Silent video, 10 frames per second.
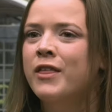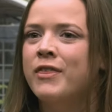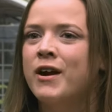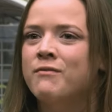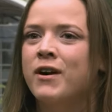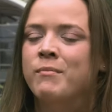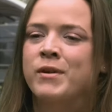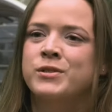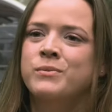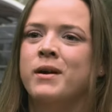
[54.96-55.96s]
their
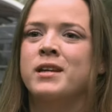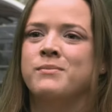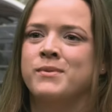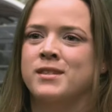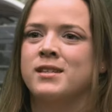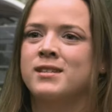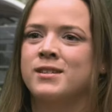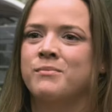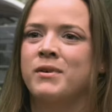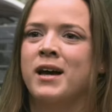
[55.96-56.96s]
environmental management
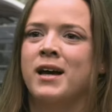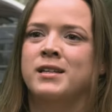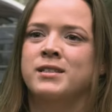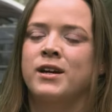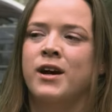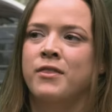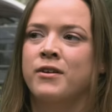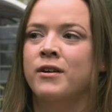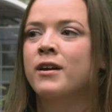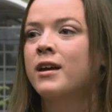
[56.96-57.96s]
system and
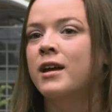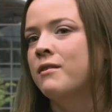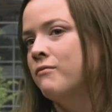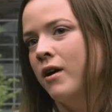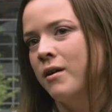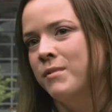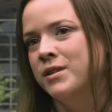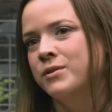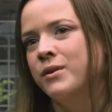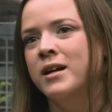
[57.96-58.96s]
other
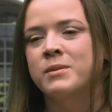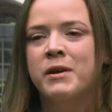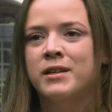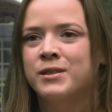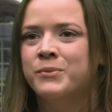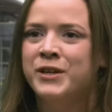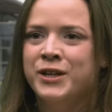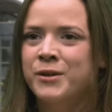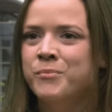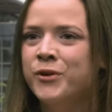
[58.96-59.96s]
environmental aspects that we
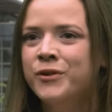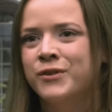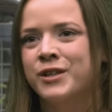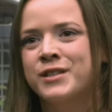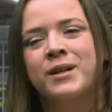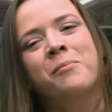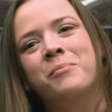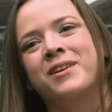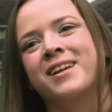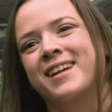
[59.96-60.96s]
can improve on as a
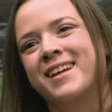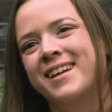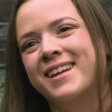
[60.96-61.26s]
company.